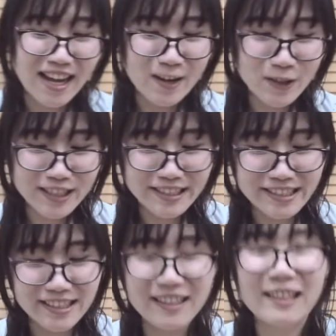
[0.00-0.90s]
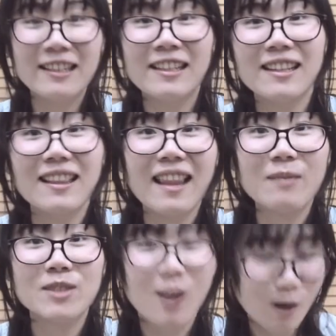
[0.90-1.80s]
yeah, I ordered a
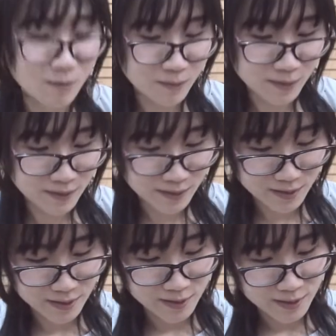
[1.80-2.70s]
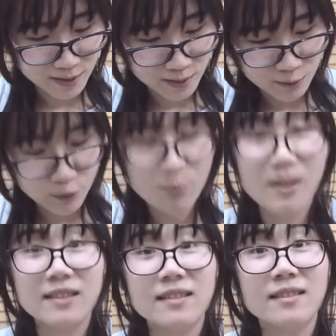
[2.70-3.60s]
laptop for
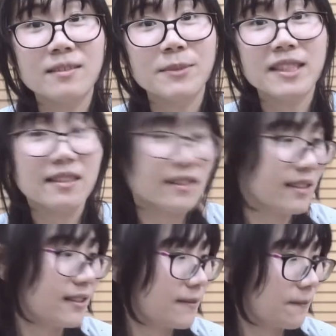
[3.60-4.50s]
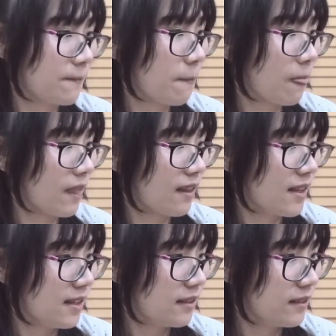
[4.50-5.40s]
Basil because
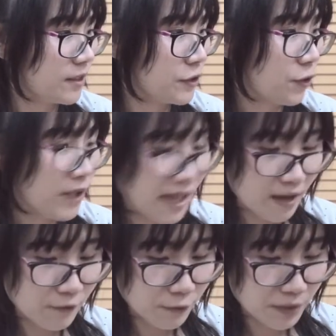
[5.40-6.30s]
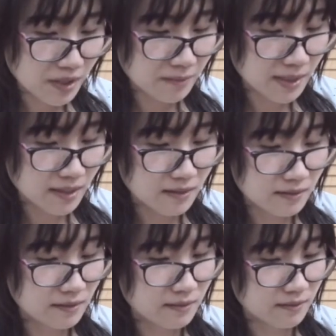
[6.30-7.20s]
the story I have for him kind
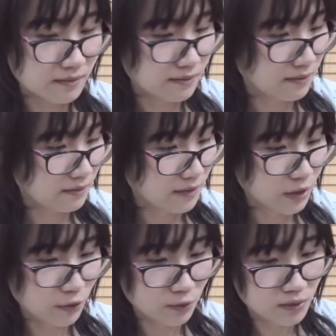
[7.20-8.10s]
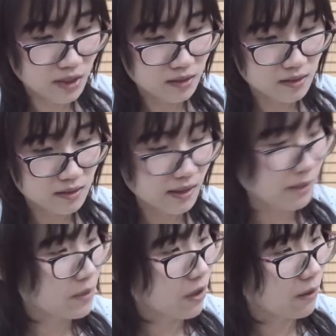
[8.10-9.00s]
of, you know, need a
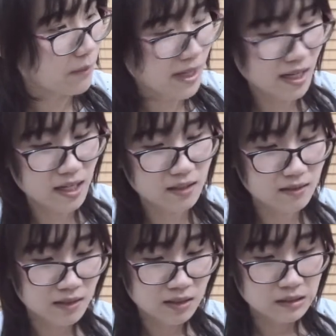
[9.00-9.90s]
laptop, and